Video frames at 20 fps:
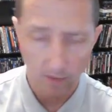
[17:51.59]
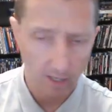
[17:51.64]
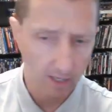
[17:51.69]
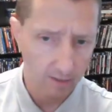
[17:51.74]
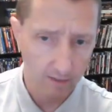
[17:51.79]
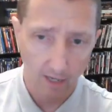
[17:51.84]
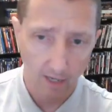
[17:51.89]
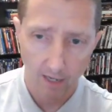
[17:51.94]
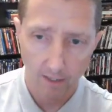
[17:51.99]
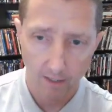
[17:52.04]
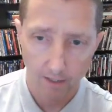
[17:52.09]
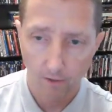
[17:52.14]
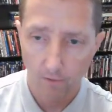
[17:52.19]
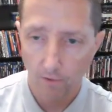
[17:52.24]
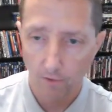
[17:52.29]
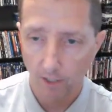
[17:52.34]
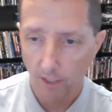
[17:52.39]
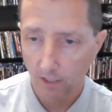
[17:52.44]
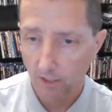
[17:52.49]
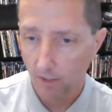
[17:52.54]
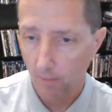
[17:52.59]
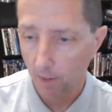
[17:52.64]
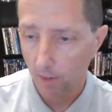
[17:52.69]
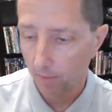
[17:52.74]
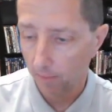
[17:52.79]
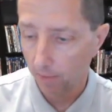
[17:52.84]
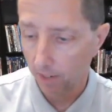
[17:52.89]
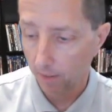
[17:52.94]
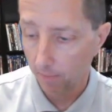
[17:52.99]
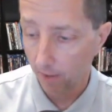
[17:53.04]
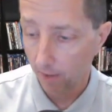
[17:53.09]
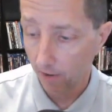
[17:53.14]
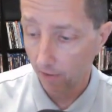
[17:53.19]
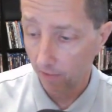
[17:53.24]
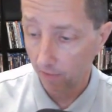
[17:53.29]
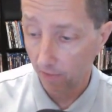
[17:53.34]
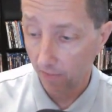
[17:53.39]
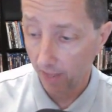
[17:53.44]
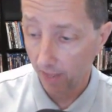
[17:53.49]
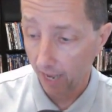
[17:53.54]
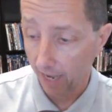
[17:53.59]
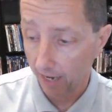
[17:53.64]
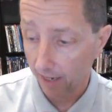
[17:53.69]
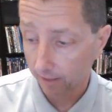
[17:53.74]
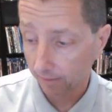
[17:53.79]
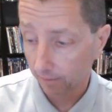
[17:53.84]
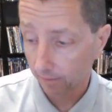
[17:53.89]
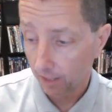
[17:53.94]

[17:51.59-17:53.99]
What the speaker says: That I couldn't really sum it up any better than that.